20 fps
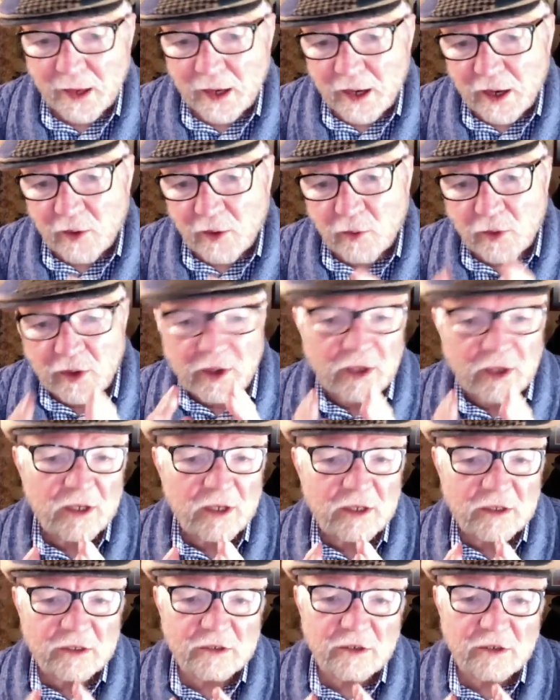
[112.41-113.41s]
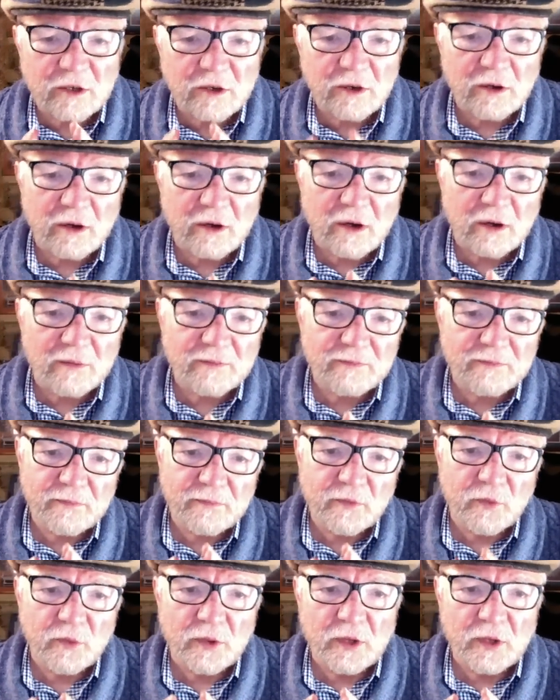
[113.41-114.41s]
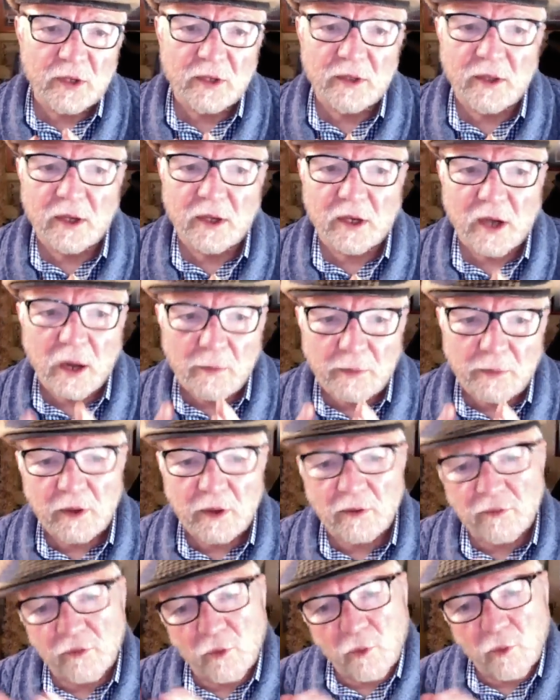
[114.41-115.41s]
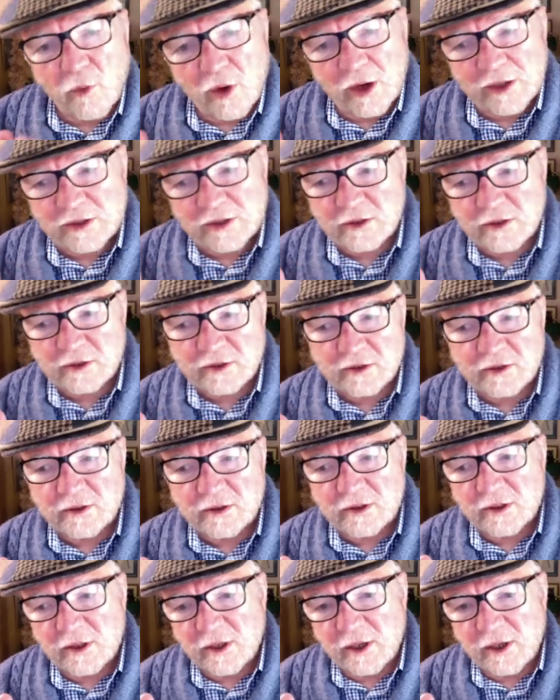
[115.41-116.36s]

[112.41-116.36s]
I wanted to start off with a couple of the watches